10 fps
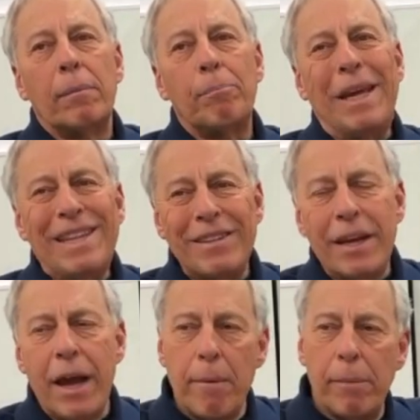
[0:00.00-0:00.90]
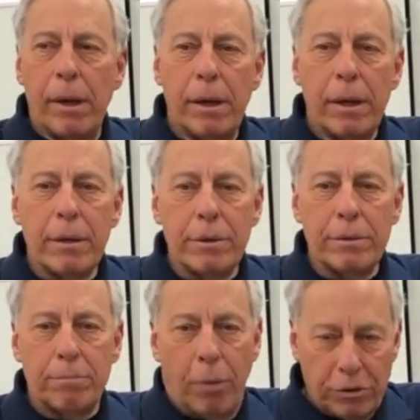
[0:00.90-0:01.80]
PCM
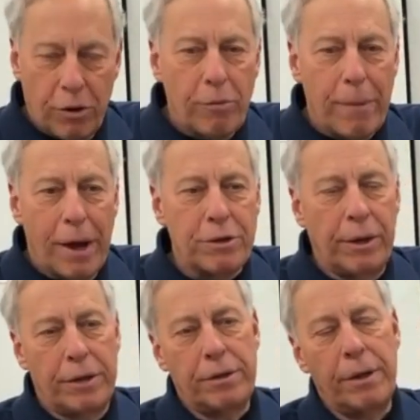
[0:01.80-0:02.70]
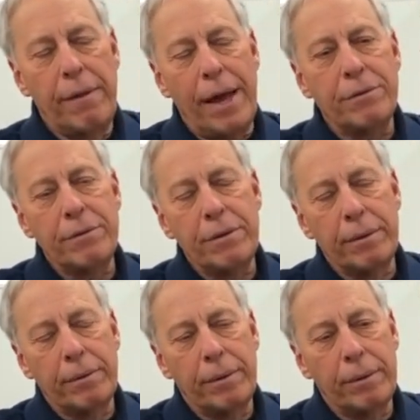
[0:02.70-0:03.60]
is pulse code modulation, and that's
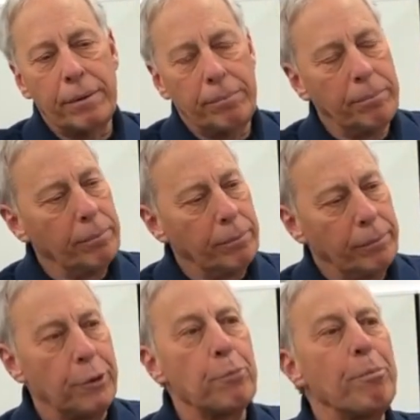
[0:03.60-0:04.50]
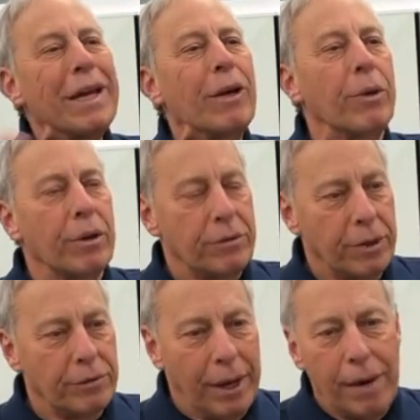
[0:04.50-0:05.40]
the, the ubiquitous.
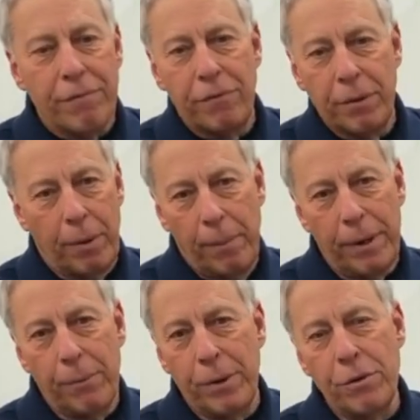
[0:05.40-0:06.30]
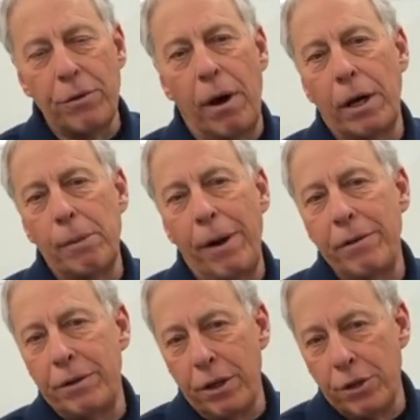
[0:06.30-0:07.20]
It's everywhere. I mean, when you talk
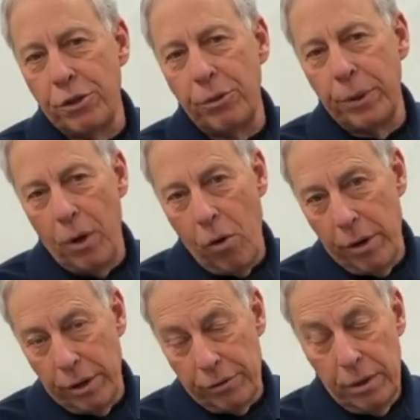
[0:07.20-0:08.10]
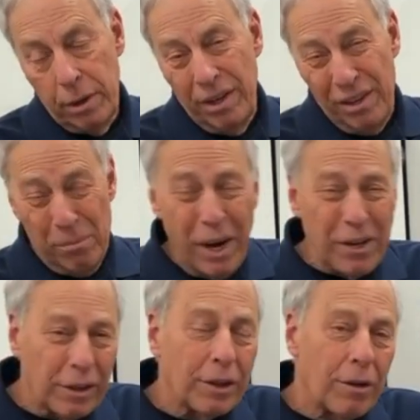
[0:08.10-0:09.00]
about digital recordings, you're
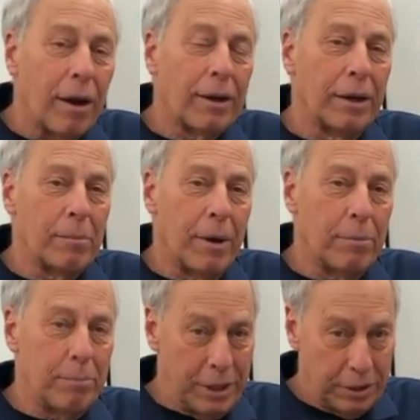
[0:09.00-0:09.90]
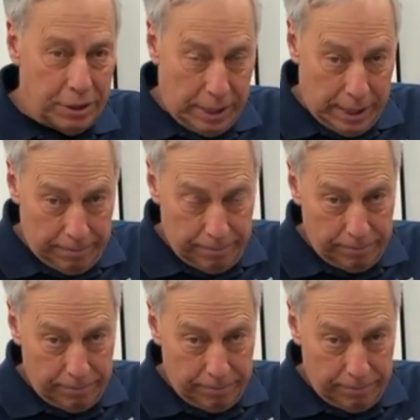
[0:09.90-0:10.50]
basically talking about PCM.